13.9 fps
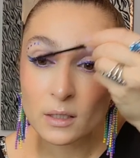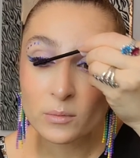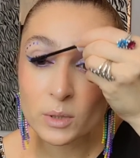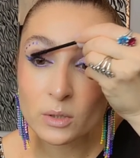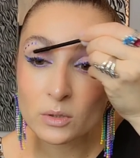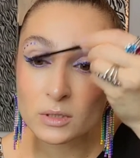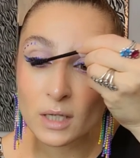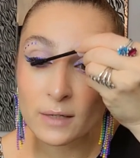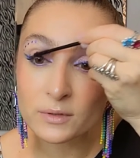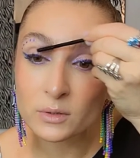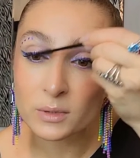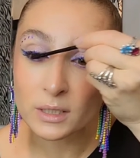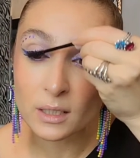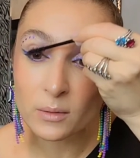because
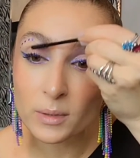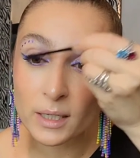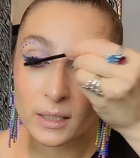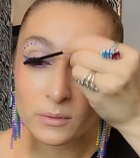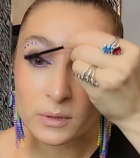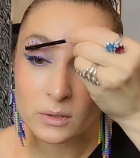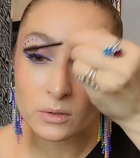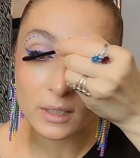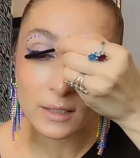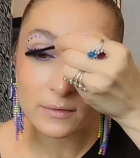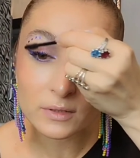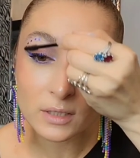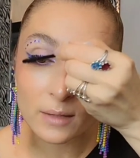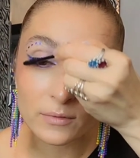after we come back, we don't
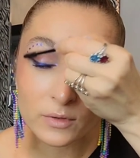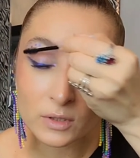have time